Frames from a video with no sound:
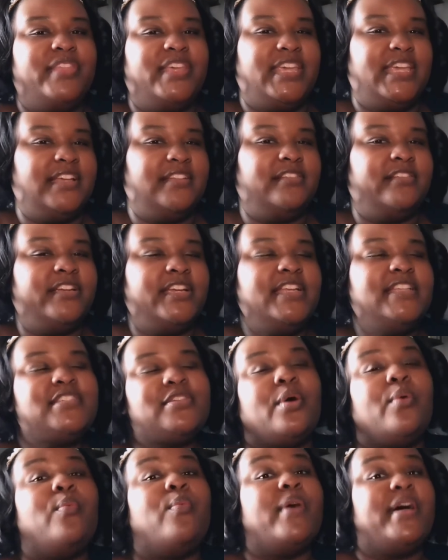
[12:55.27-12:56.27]
the killer
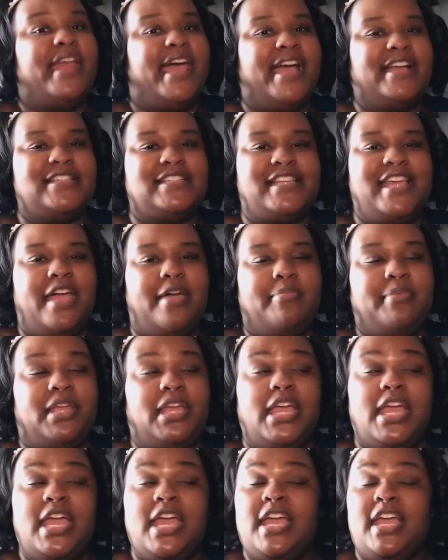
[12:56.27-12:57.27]
is or what actually happened.